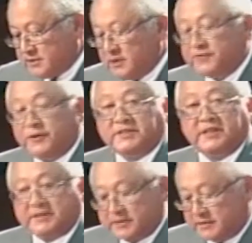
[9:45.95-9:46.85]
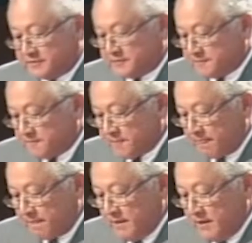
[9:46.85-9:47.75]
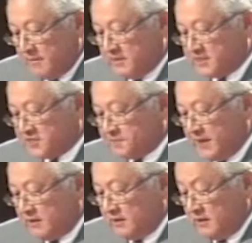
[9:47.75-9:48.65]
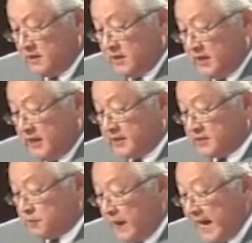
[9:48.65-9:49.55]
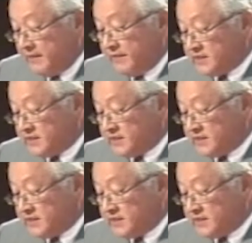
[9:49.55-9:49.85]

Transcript: of our citizens. Mr. Speaker, it is why this